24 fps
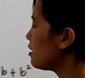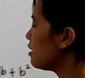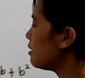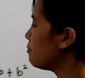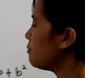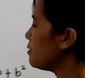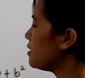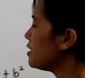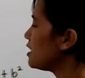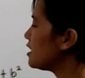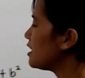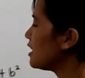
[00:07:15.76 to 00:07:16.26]

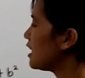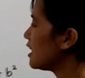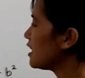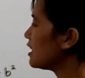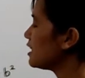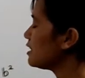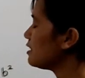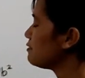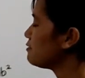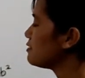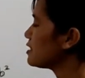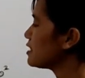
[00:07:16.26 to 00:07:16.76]
Copy the
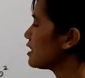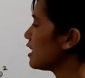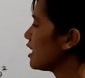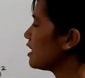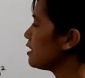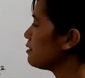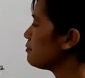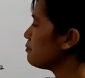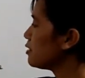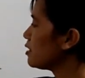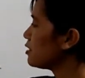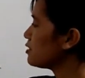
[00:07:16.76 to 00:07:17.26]
negative
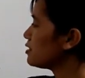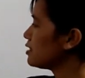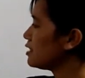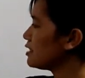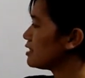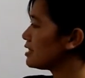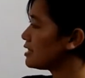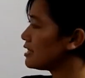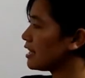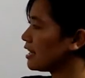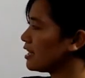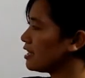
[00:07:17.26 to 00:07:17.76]
sign because
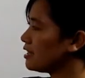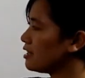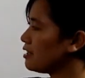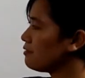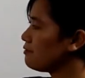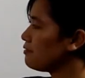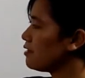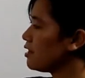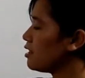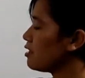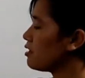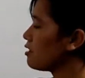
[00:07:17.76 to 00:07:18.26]
it's
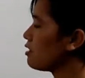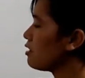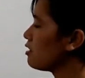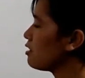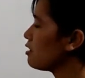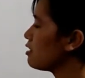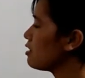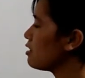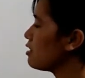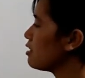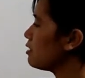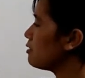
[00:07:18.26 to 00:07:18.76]
negative
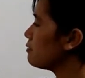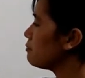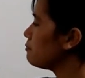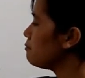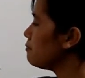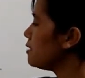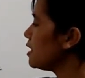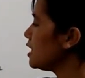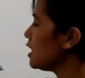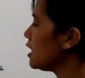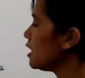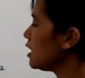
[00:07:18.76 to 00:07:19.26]
here.
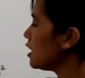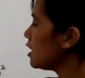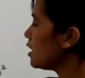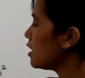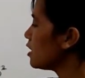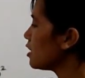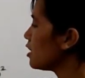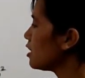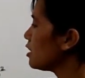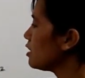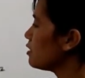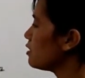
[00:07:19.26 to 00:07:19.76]
B
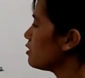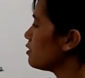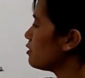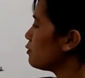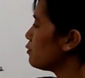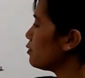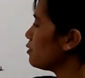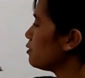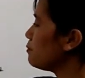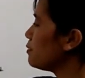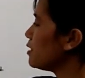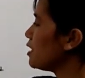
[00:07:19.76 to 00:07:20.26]
here
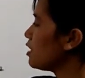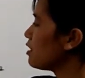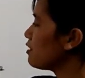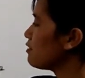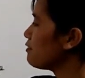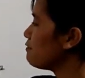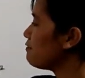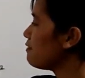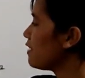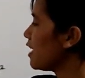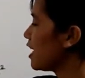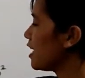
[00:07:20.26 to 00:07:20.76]
will be
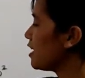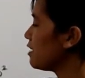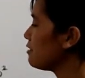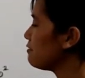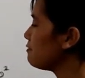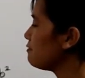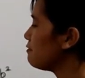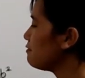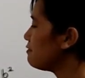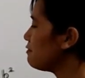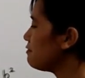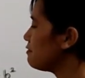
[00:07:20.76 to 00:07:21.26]
our
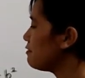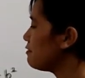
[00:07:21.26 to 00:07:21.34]
5.